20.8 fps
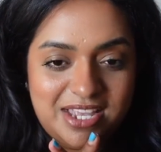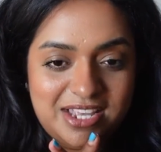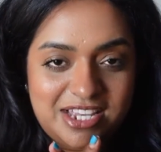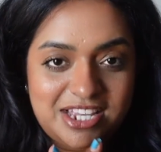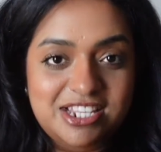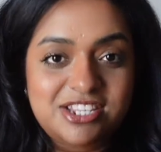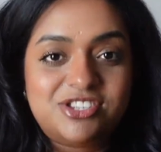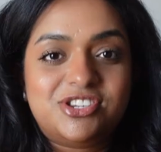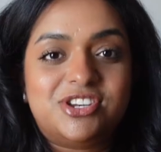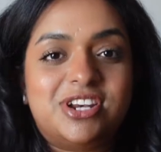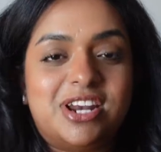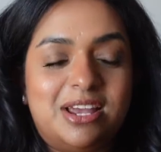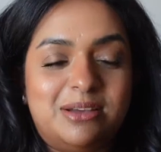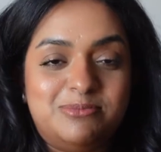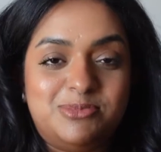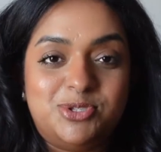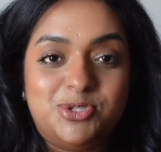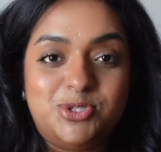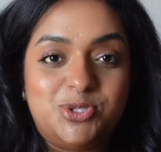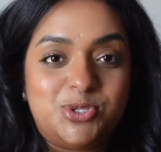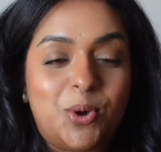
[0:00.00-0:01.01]
Instagram
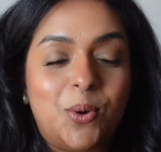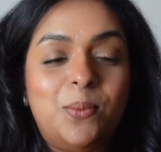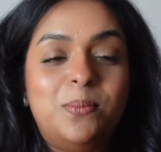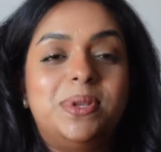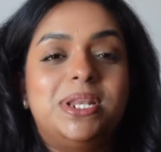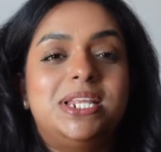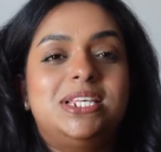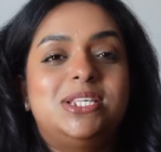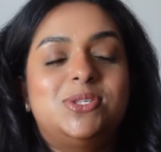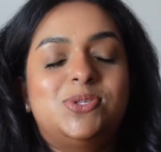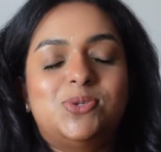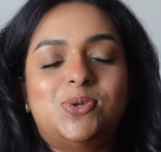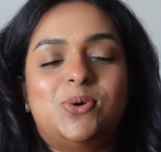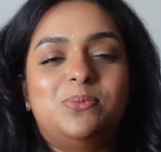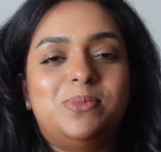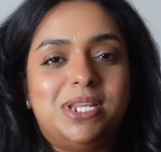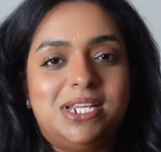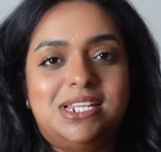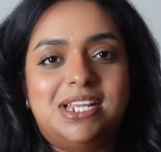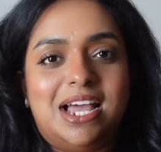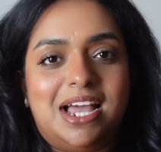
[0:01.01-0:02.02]
so many
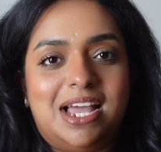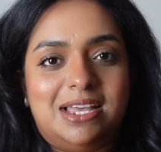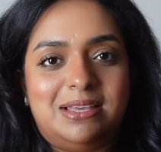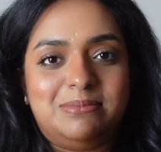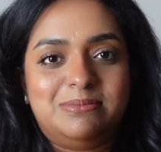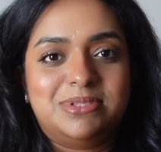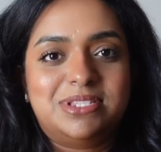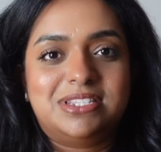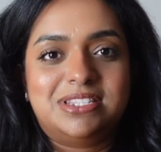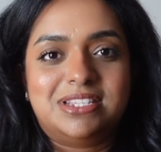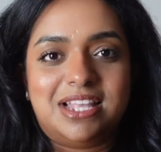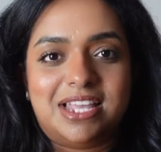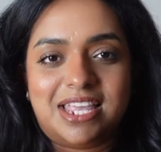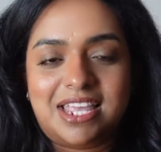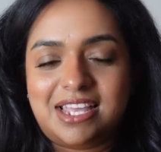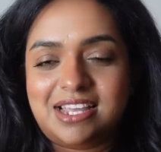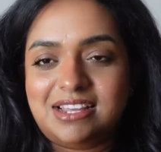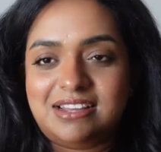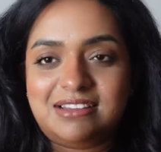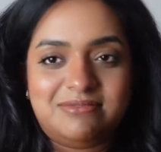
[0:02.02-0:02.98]
times. Like